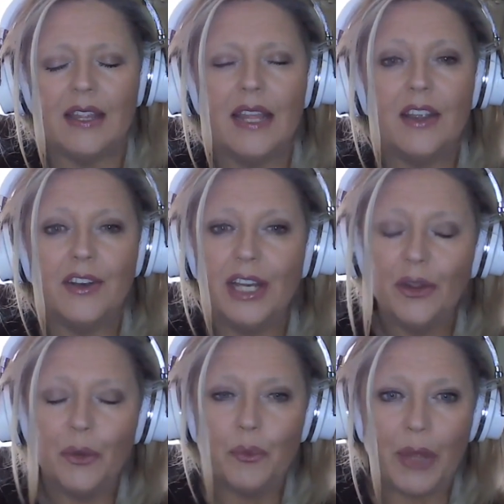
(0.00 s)
They are
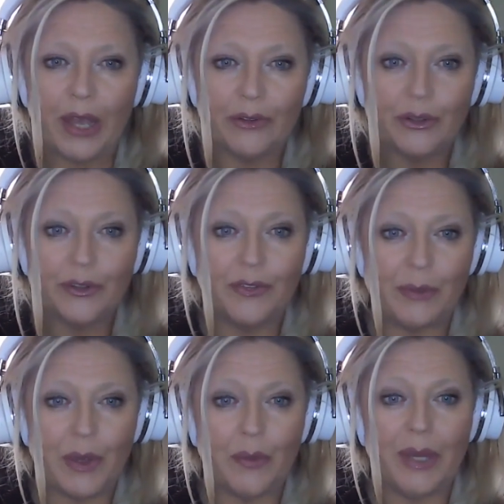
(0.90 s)
neither male nor
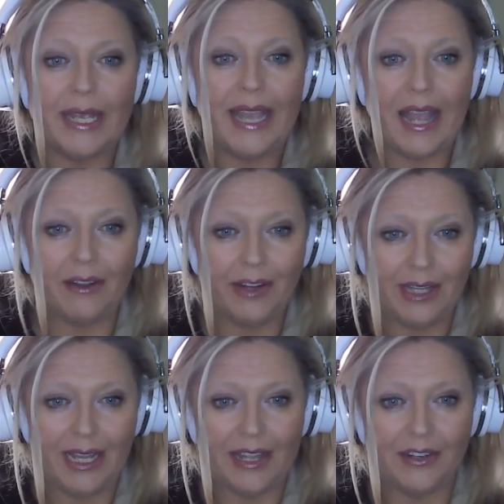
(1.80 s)
female, but carry
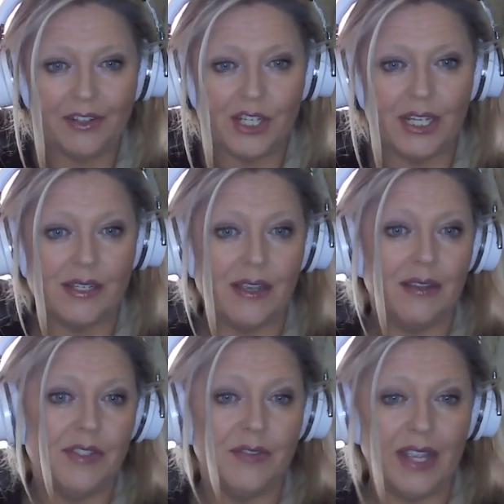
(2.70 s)
the energies
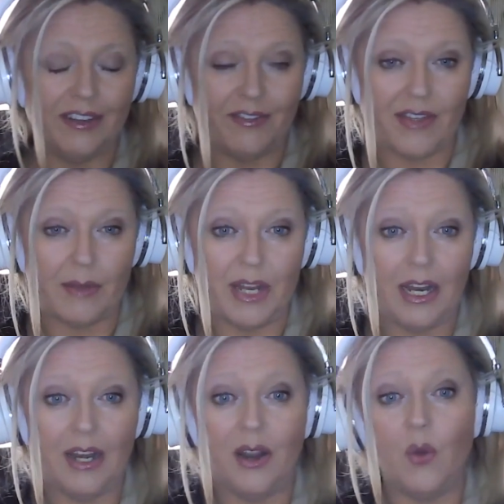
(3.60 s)
of divine
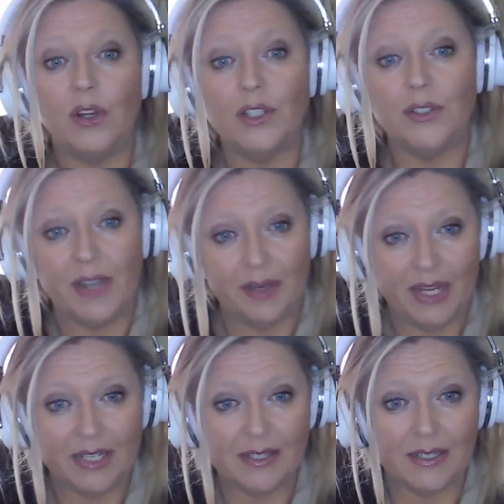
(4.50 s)
feminine or divine
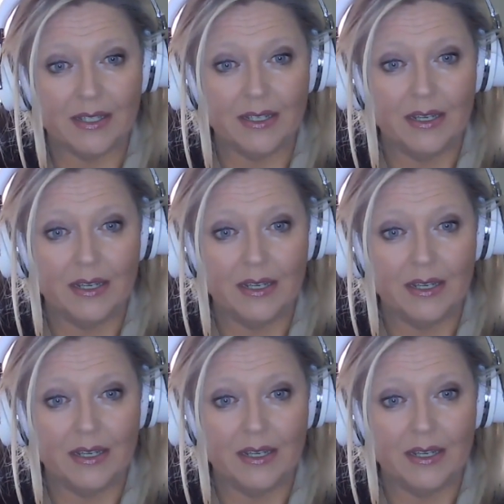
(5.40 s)
masculine.